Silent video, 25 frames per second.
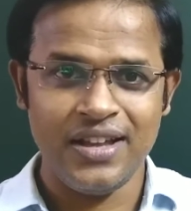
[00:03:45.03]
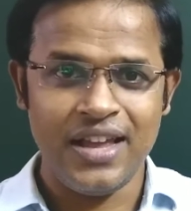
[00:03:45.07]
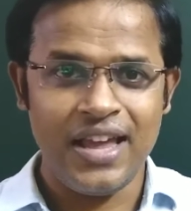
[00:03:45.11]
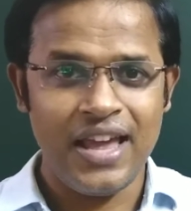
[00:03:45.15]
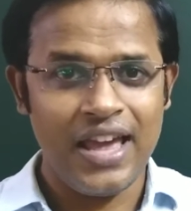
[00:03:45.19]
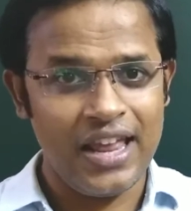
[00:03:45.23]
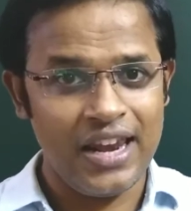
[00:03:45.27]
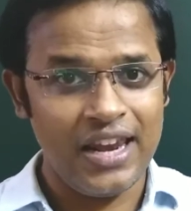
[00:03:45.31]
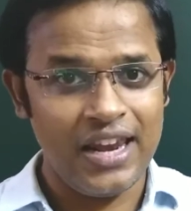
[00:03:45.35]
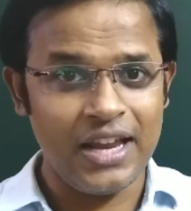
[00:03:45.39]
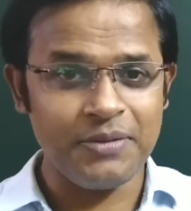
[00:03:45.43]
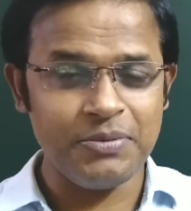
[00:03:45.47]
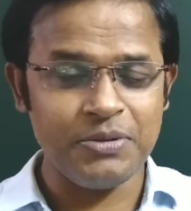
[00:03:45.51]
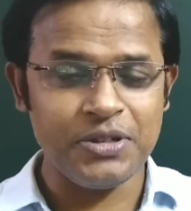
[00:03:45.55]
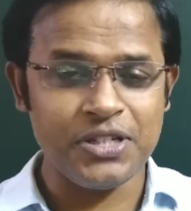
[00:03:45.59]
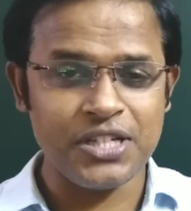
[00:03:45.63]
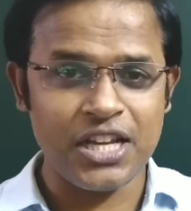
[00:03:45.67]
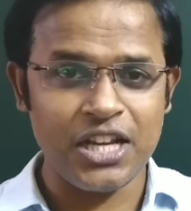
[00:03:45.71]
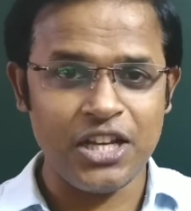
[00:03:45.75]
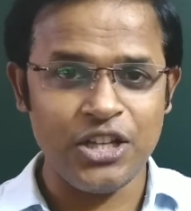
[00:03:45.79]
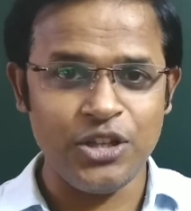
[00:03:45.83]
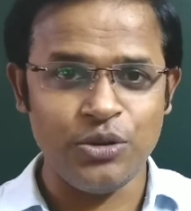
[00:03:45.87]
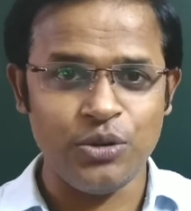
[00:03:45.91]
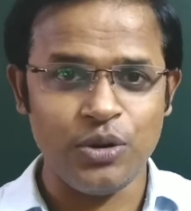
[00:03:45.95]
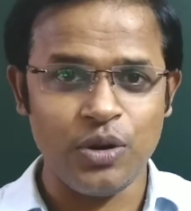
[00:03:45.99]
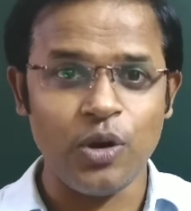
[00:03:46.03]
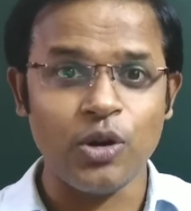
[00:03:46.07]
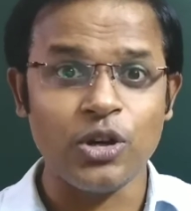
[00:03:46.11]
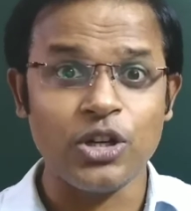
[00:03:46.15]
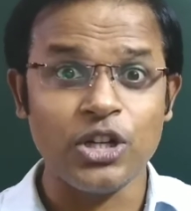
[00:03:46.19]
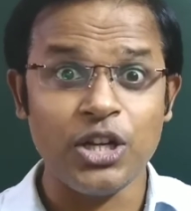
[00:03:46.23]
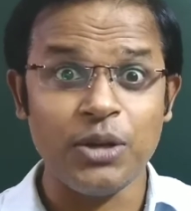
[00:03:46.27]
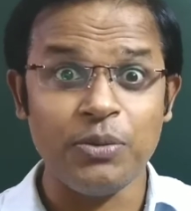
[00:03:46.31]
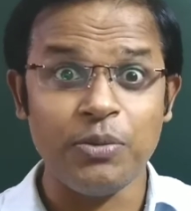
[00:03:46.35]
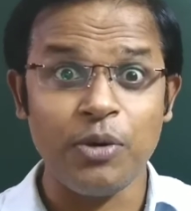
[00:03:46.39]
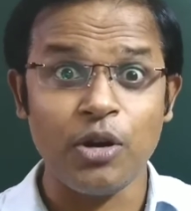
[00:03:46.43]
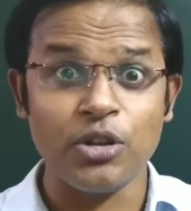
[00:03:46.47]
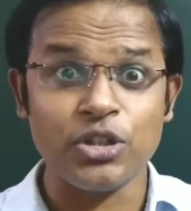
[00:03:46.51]
And let me tell you or
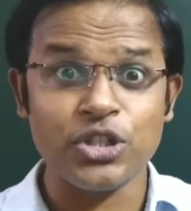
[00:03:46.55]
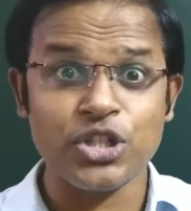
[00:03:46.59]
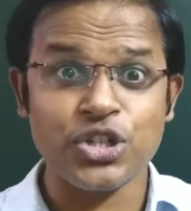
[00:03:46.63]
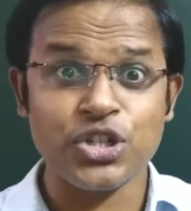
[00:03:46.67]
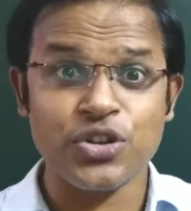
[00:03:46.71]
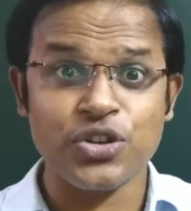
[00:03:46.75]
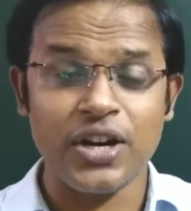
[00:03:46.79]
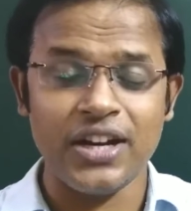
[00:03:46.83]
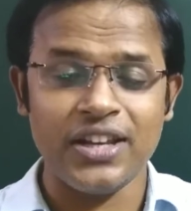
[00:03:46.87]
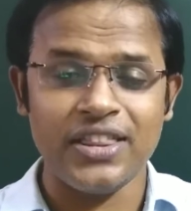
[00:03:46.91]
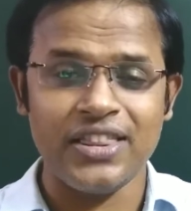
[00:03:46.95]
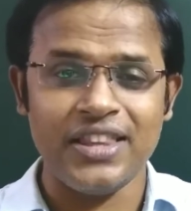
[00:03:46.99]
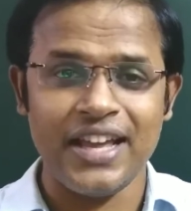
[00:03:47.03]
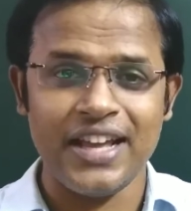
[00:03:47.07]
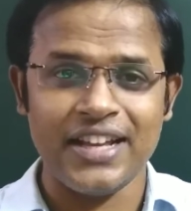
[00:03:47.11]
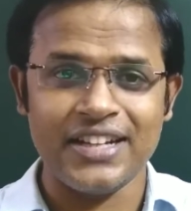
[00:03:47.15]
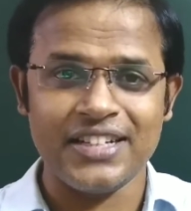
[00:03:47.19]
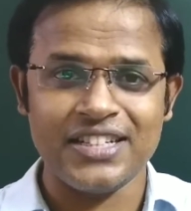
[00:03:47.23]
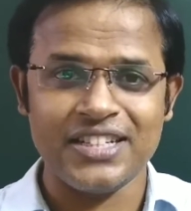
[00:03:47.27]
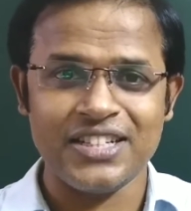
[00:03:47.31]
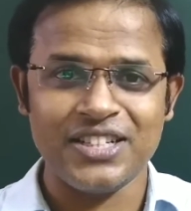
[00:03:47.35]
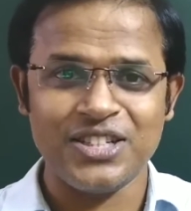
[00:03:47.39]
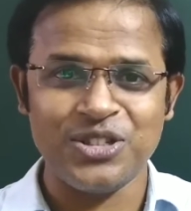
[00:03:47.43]
demonstrate that